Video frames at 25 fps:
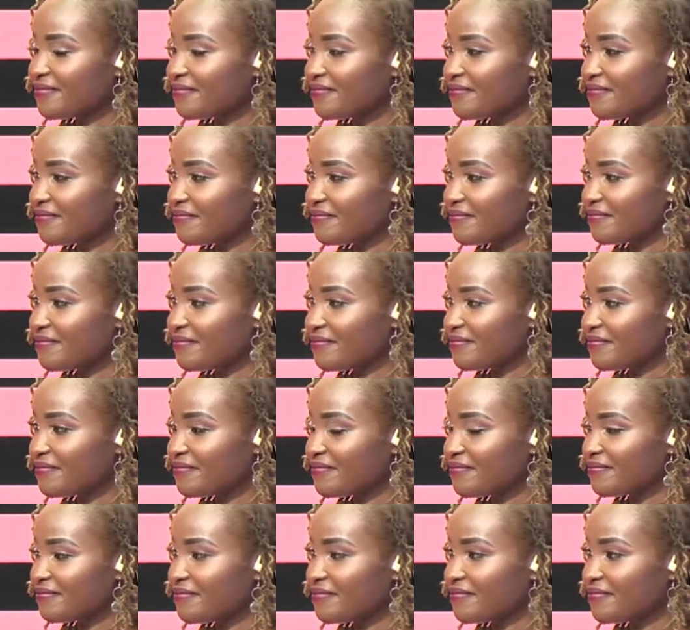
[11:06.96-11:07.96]

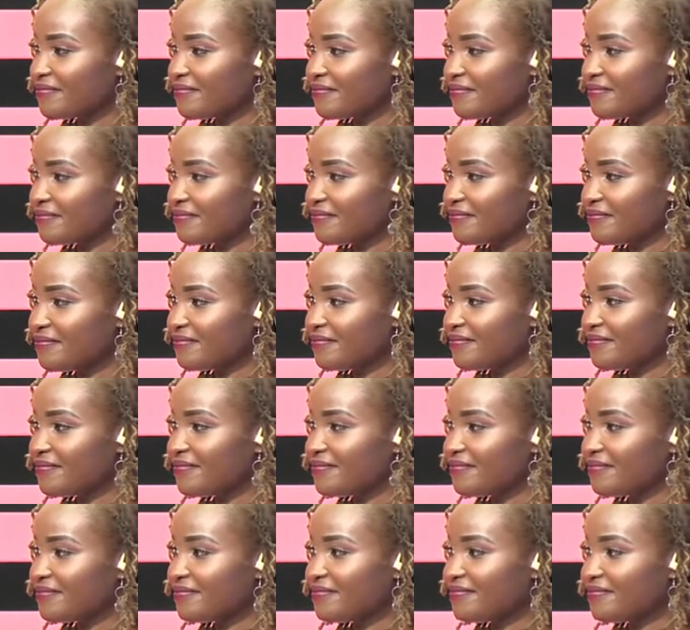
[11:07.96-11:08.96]

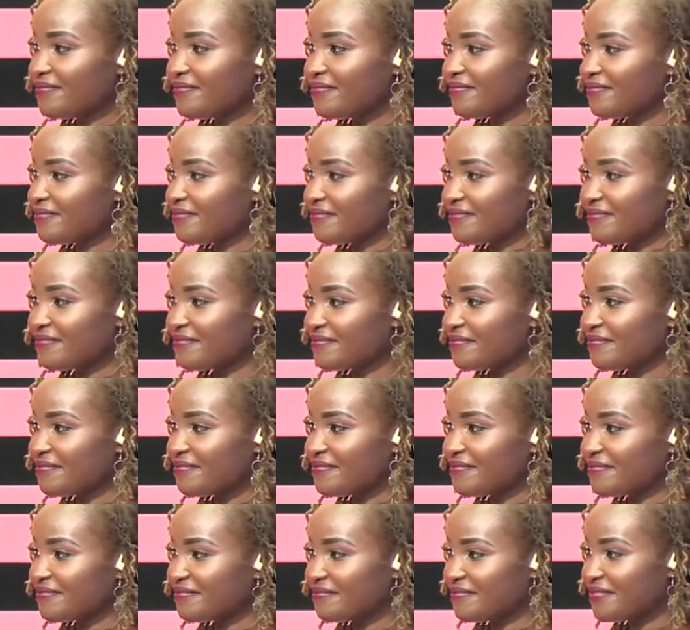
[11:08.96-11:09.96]

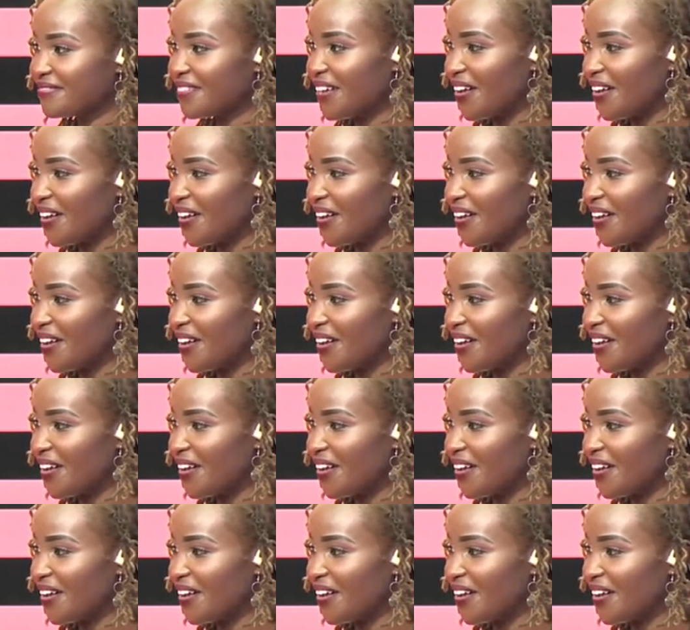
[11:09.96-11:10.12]
The person shown says nothing.